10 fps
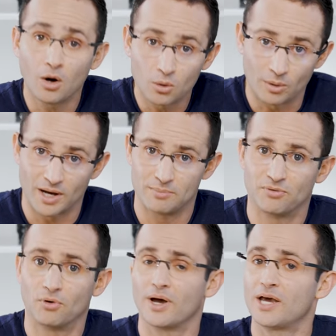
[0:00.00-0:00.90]
Oh, and
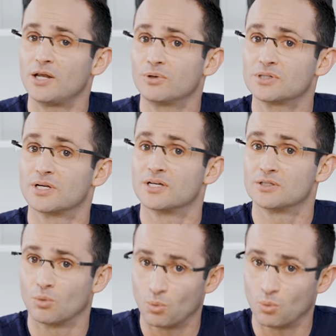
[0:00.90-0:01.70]
before anyone says